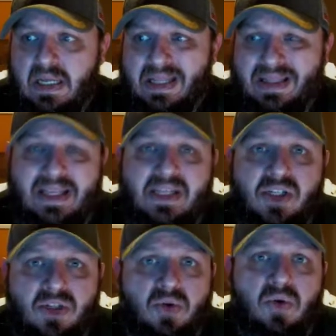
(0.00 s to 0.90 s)
at
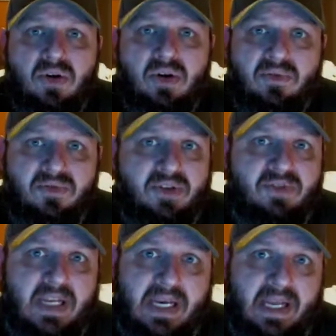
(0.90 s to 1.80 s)
least
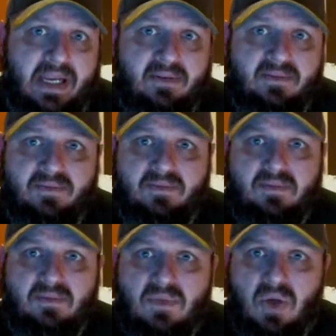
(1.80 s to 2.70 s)
250 a day.
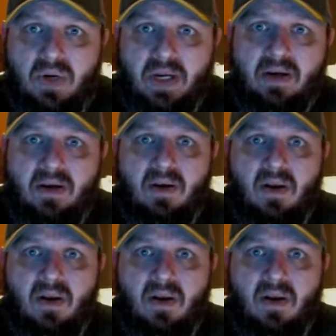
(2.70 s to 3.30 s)
Okay?